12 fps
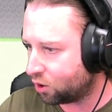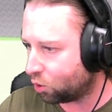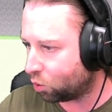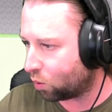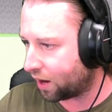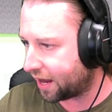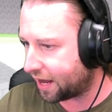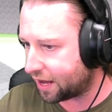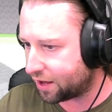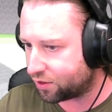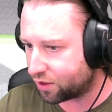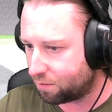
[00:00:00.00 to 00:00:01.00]

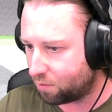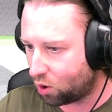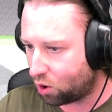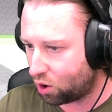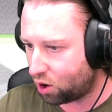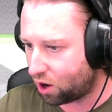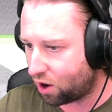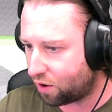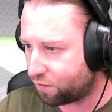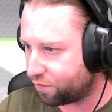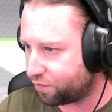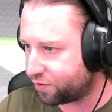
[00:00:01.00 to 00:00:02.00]
with more
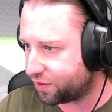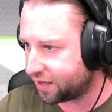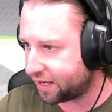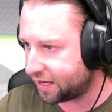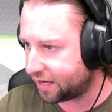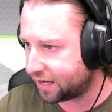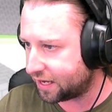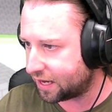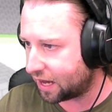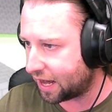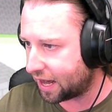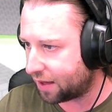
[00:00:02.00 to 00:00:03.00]
of the
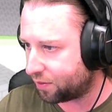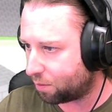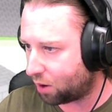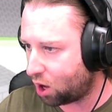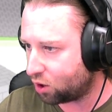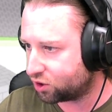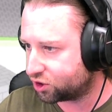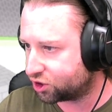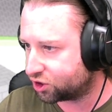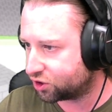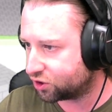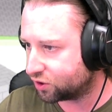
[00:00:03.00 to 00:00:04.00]

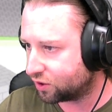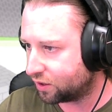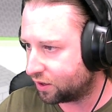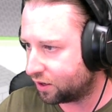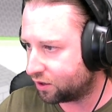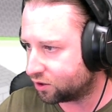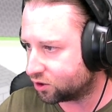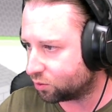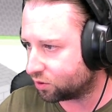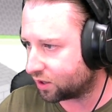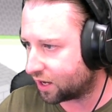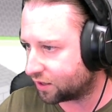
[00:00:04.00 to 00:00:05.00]
blocks. So
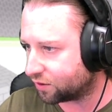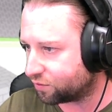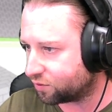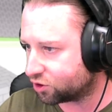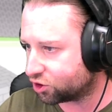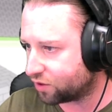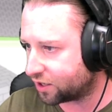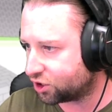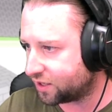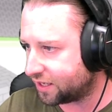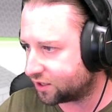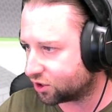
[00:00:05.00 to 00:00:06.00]
we'll kind of
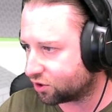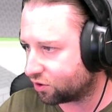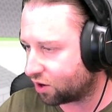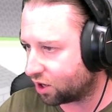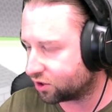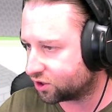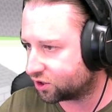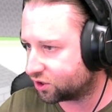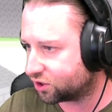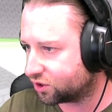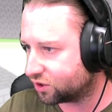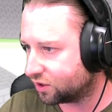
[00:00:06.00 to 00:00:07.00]
stretch these
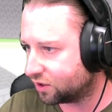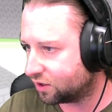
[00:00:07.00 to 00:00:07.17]
across.